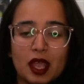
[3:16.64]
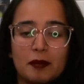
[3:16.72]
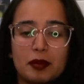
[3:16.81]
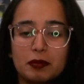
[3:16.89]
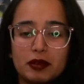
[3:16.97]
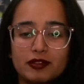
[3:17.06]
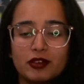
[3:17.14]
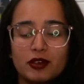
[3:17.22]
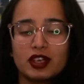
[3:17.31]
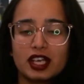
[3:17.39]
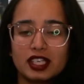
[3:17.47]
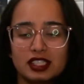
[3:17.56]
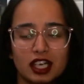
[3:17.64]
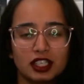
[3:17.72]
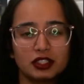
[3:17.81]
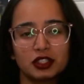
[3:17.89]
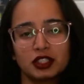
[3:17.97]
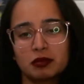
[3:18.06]
But before I start
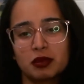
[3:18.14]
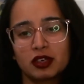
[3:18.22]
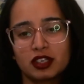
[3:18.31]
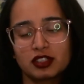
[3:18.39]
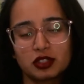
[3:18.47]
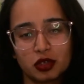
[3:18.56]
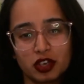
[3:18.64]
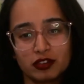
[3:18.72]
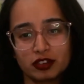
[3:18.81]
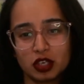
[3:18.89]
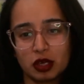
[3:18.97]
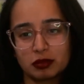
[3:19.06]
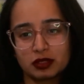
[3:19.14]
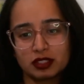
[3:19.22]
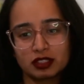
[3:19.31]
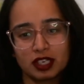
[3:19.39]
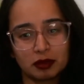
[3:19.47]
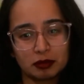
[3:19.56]
talking about our story of
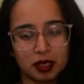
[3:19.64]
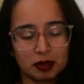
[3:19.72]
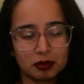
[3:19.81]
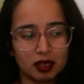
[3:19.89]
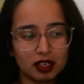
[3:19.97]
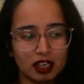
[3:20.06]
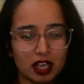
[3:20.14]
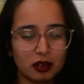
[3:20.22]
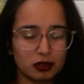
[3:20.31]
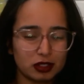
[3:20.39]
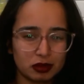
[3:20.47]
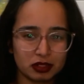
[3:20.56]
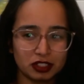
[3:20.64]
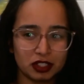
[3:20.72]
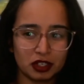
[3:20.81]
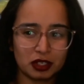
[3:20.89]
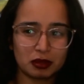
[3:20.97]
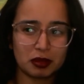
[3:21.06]
adoption at PayPal, I also want to
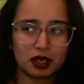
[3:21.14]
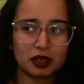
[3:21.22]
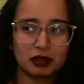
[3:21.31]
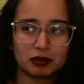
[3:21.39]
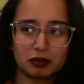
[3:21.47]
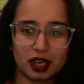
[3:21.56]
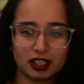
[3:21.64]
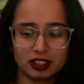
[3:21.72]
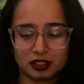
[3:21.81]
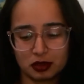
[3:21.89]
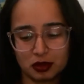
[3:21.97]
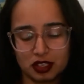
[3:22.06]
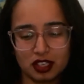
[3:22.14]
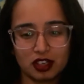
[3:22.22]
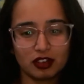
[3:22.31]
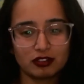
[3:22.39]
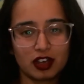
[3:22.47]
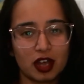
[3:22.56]
talk about my story
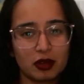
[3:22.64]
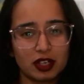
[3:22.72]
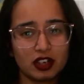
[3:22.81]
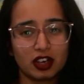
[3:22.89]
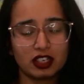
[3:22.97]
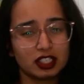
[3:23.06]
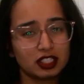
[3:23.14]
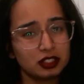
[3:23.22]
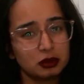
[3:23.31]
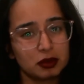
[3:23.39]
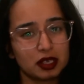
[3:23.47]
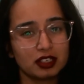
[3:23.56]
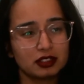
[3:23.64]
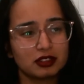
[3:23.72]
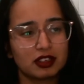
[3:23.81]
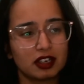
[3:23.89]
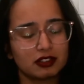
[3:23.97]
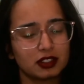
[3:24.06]
of how I got into
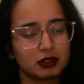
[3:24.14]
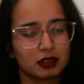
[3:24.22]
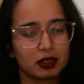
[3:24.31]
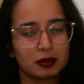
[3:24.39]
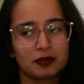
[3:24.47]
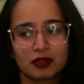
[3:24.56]
GraphQL.